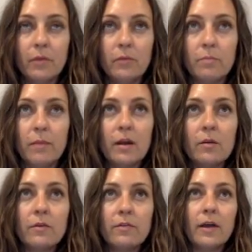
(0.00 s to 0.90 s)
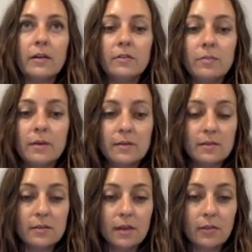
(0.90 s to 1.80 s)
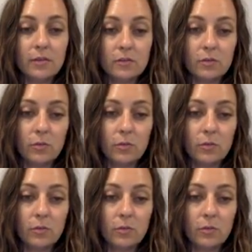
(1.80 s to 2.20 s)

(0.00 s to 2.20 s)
bigger reflective pieces, like the school